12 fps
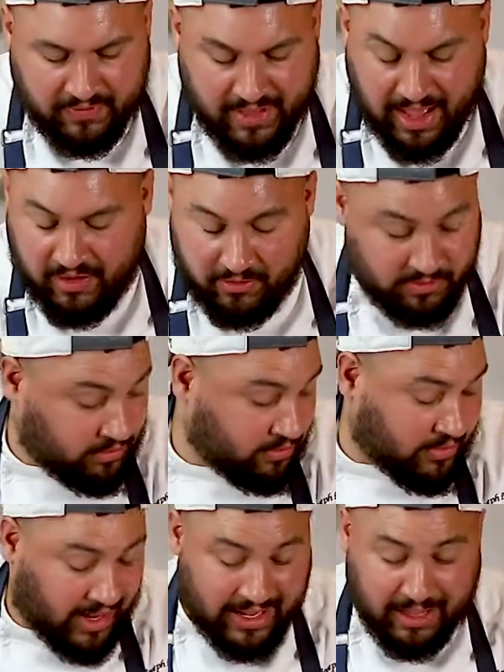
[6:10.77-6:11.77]
Now,
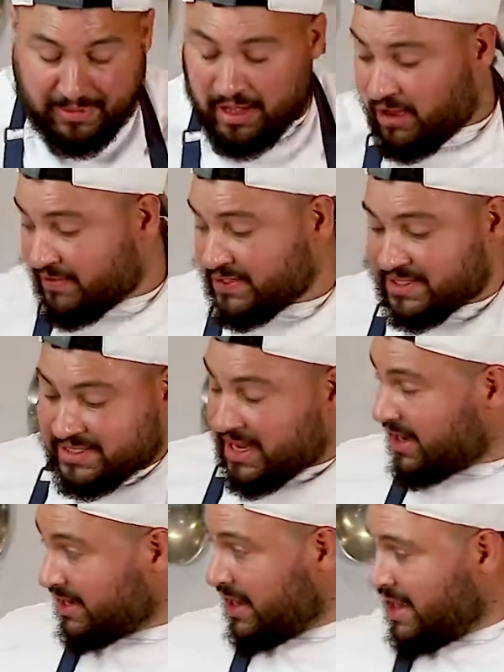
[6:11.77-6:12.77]
I got my oven
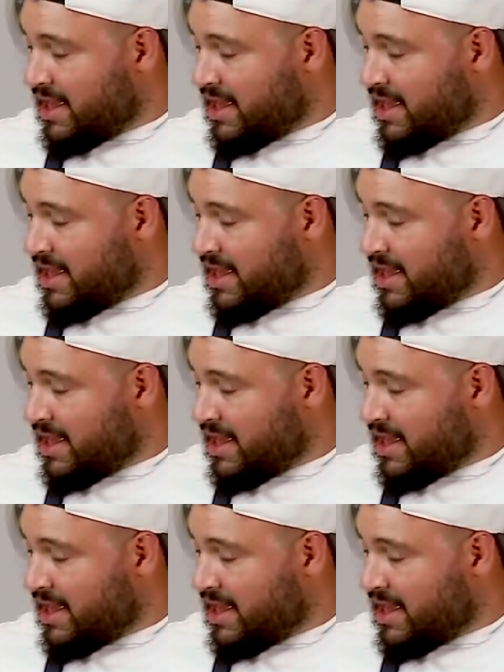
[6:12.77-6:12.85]
set